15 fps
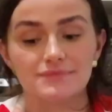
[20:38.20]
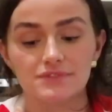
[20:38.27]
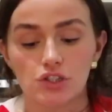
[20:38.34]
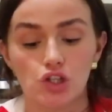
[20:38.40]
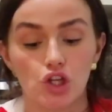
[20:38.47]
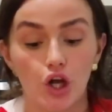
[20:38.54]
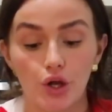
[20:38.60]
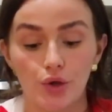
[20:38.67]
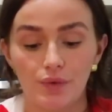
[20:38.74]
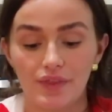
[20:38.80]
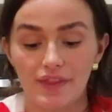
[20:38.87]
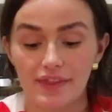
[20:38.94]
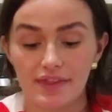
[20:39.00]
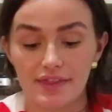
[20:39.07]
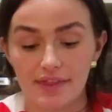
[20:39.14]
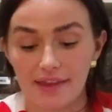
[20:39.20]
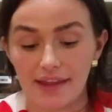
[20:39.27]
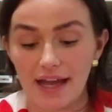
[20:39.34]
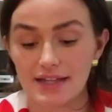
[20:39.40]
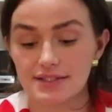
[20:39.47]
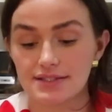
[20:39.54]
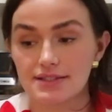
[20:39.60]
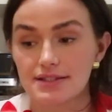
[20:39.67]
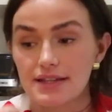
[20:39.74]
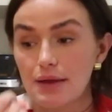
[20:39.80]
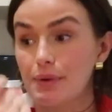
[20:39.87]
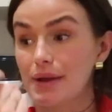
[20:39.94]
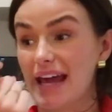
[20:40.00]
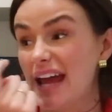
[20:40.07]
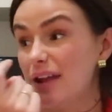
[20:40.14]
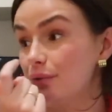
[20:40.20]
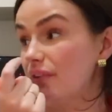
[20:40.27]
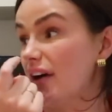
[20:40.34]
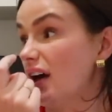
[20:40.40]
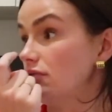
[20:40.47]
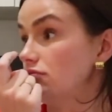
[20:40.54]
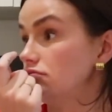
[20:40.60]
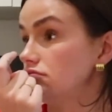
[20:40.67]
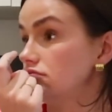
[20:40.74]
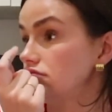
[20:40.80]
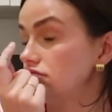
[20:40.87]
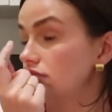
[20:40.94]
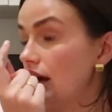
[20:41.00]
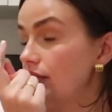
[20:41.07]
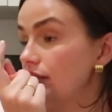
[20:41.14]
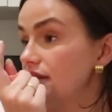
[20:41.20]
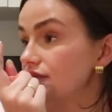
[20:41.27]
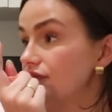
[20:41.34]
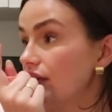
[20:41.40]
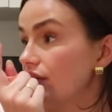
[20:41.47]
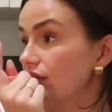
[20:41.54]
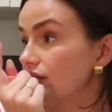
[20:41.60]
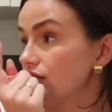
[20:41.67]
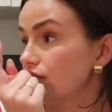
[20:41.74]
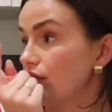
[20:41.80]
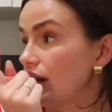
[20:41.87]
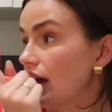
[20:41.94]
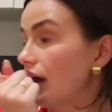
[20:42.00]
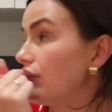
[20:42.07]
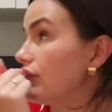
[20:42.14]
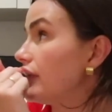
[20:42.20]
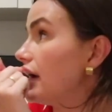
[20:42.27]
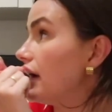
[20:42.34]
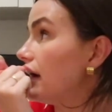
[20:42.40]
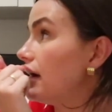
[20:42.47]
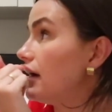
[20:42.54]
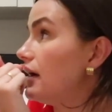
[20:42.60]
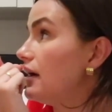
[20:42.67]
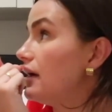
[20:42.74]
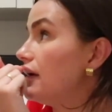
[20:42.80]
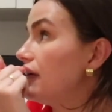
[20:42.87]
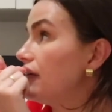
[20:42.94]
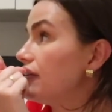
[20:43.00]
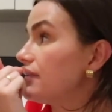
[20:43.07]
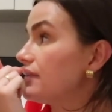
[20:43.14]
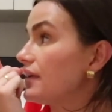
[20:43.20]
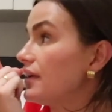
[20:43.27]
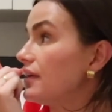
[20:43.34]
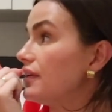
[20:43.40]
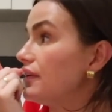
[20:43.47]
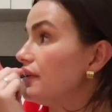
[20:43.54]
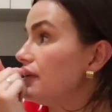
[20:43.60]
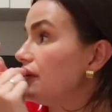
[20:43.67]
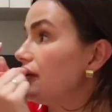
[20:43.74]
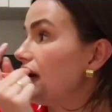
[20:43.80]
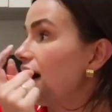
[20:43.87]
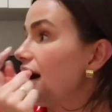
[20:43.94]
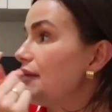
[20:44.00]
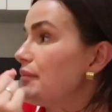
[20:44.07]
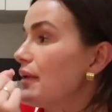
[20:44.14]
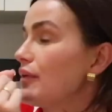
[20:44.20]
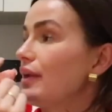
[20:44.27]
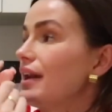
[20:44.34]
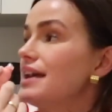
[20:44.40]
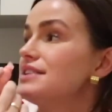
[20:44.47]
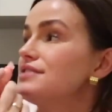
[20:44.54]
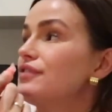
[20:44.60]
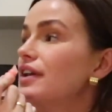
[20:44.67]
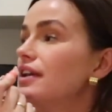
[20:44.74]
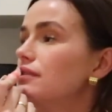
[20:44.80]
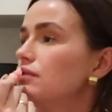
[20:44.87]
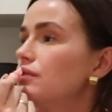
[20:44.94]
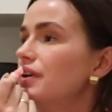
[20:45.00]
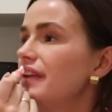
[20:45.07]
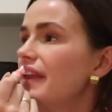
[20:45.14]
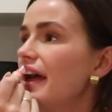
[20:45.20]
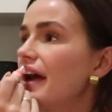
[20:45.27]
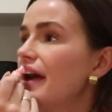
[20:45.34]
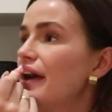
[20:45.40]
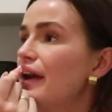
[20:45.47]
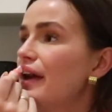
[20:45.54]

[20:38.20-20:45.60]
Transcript: No, Cass, they went ahead with it. Him and his friend just went ahead with it. So, by the way, his friend, what are they?